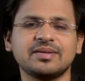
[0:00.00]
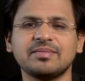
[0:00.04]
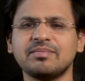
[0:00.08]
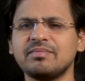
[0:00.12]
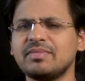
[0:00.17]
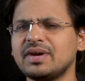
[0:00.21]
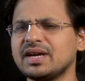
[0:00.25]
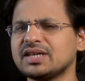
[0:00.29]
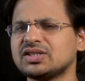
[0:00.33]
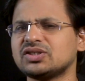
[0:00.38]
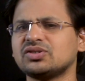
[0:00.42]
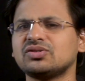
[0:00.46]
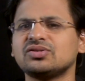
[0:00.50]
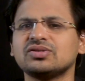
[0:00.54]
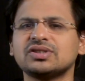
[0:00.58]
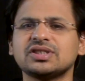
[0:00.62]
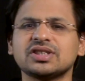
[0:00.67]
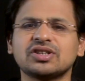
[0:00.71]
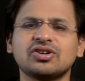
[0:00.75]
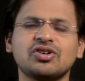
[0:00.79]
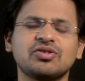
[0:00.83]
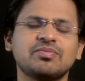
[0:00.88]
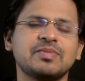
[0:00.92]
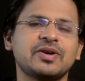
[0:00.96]
make sure to
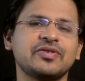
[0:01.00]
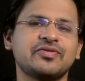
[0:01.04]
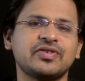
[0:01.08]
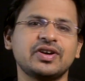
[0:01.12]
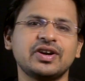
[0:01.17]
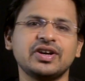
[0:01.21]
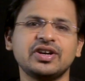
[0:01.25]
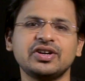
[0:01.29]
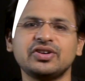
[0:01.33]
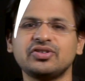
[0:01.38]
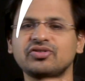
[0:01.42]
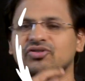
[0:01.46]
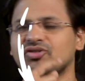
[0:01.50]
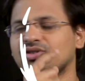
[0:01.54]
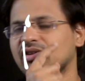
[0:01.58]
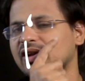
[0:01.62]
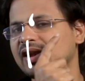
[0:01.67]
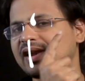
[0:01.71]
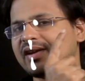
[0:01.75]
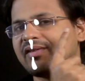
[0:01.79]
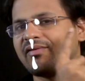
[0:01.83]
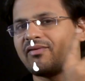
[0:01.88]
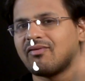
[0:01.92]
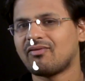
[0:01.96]
check out my friendly
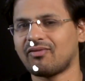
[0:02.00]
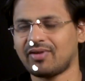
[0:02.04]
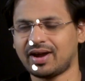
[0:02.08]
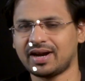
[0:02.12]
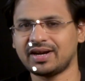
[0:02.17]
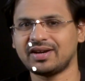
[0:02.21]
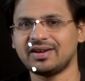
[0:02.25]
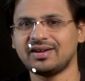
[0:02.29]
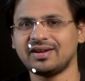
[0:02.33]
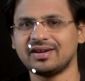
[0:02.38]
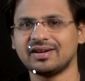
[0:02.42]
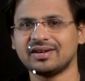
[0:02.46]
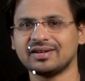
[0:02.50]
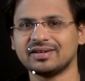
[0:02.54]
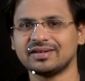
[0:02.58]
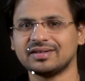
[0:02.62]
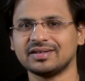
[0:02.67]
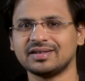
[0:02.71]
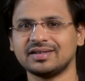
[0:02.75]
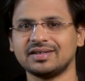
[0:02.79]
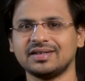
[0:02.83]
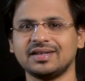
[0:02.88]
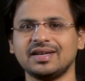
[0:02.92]
tutorial right here.